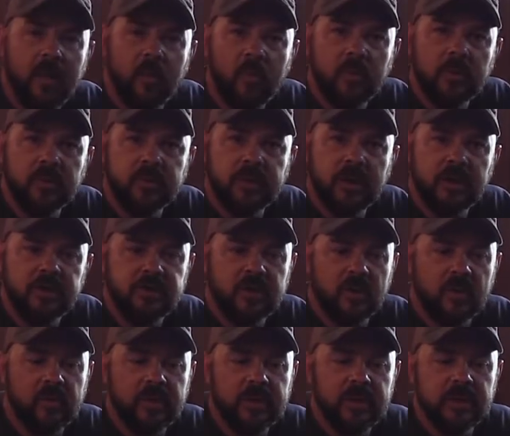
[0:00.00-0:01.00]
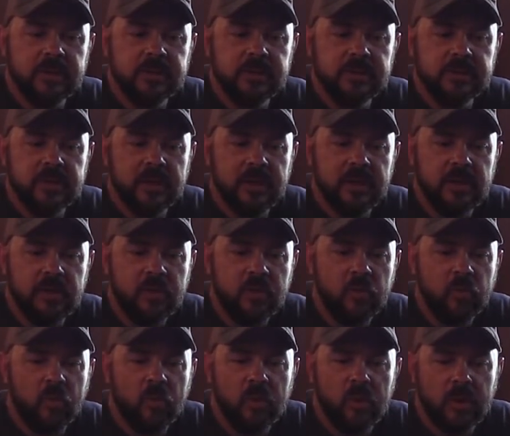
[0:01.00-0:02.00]
want to touch on is that you
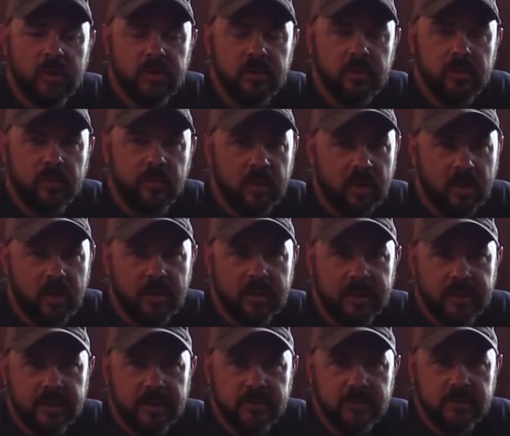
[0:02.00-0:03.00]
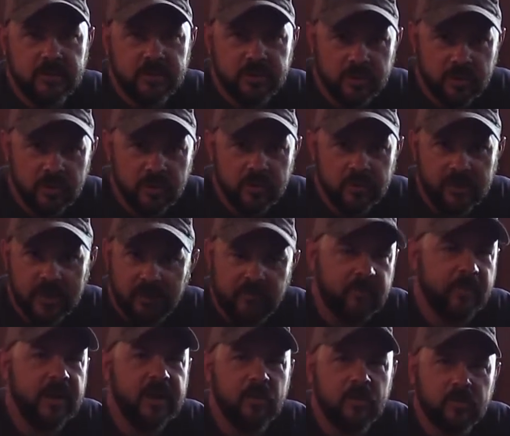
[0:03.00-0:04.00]
want your broadheads to shoot.
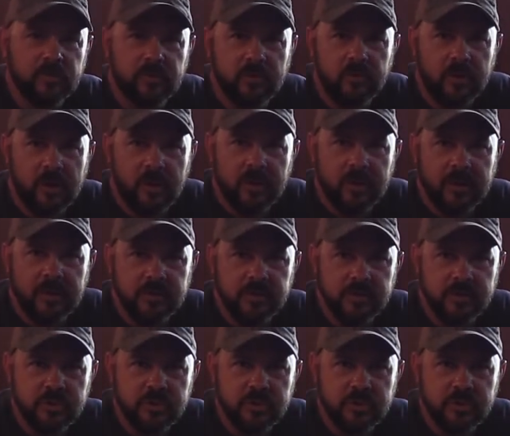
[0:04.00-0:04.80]
Everybody wants their broadheads to